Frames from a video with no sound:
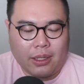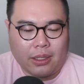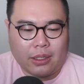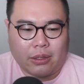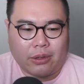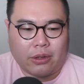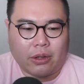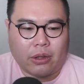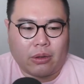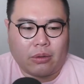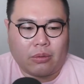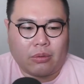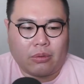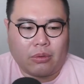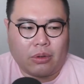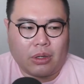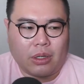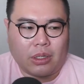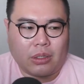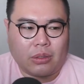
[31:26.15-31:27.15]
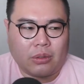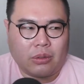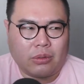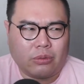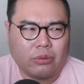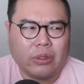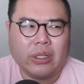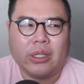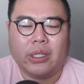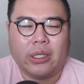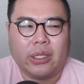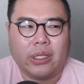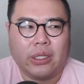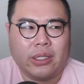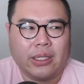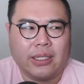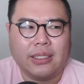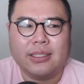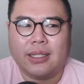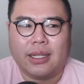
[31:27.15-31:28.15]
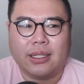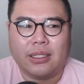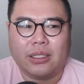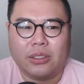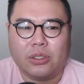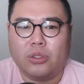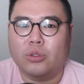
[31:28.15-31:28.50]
you know, really intended